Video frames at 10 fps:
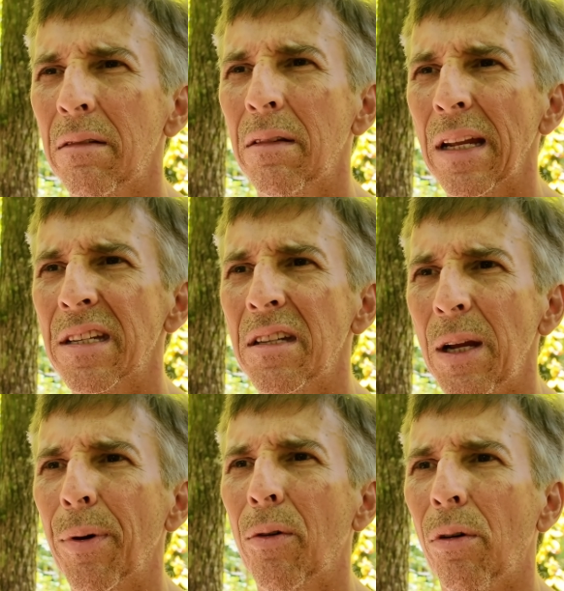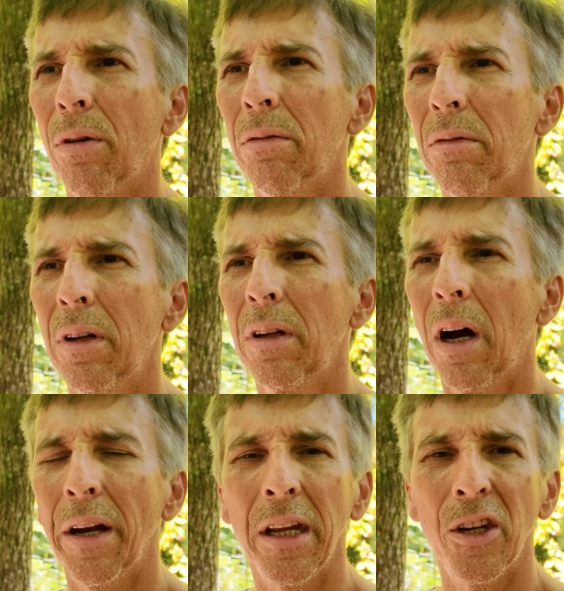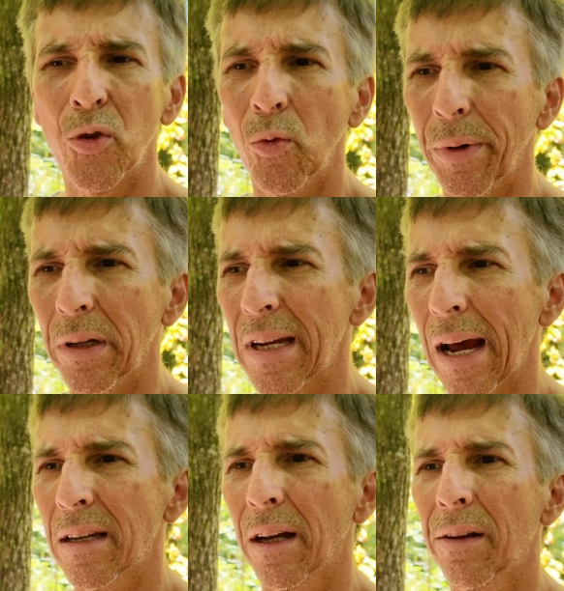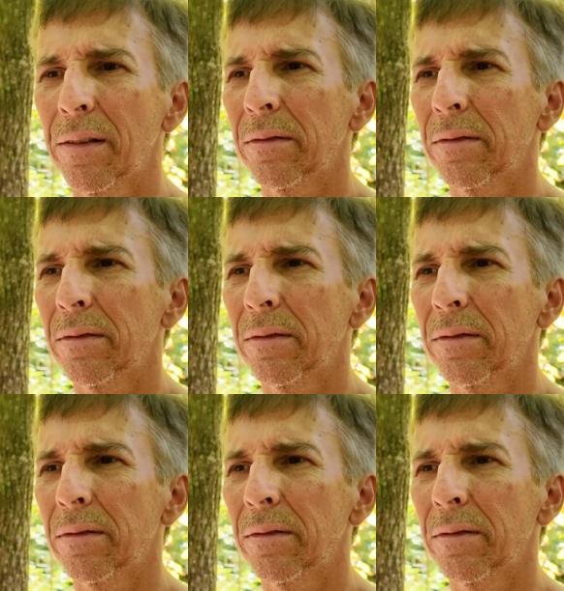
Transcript: That's a typical unhinged woman tactic.